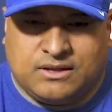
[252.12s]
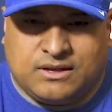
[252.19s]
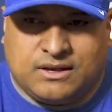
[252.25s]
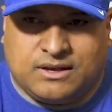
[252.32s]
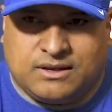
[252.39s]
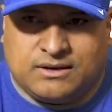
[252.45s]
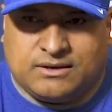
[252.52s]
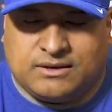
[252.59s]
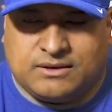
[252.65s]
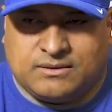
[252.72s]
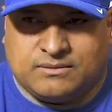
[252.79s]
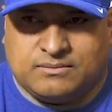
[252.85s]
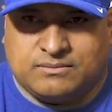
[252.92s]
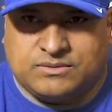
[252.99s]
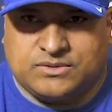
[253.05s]

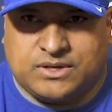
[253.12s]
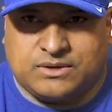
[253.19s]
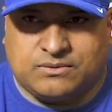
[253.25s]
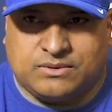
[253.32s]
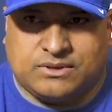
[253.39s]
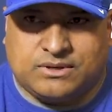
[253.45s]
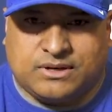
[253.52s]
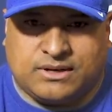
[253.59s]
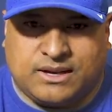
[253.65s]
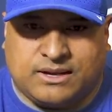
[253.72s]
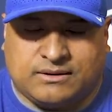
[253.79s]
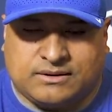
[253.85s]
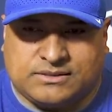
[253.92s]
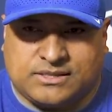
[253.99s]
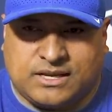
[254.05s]
try to whittle it
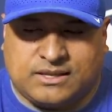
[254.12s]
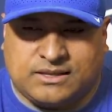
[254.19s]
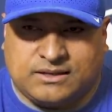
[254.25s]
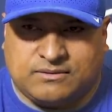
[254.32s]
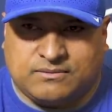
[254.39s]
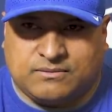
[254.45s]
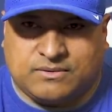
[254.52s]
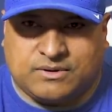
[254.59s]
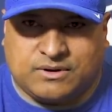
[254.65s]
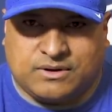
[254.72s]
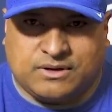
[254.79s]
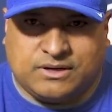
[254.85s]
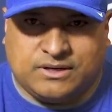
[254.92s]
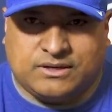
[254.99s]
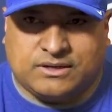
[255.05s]
down, because I think we're going
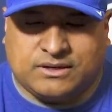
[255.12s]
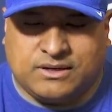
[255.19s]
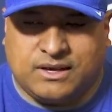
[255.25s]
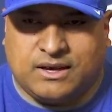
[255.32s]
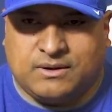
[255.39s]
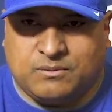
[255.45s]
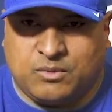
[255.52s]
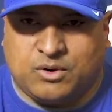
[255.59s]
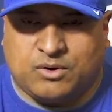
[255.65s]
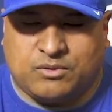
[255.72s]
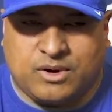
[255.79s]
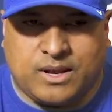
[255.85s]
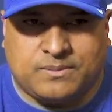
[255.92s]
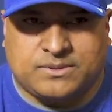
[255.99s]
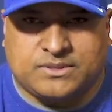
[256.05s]
to need to get more
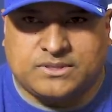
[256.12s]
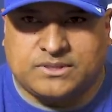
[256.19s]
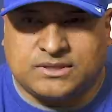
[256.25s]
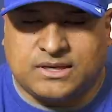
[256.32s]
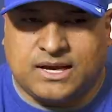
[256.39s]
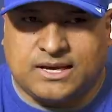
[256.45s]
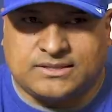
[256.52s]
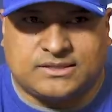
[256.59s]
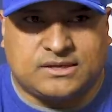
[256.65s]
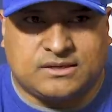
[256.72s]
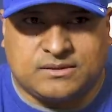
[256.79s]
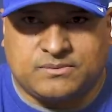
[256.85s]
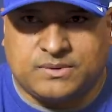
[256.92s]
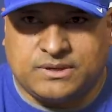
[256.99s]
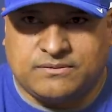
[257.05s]
reps to the guys that
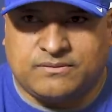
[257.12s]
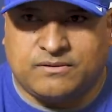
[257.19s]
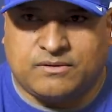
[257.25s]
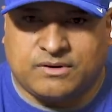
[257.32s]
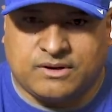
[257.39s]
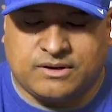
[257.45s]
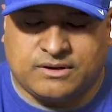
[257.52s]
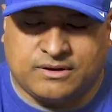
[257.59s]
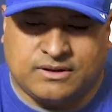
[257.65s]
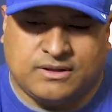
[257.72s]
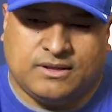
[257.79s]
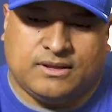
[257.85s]
can compete for it, and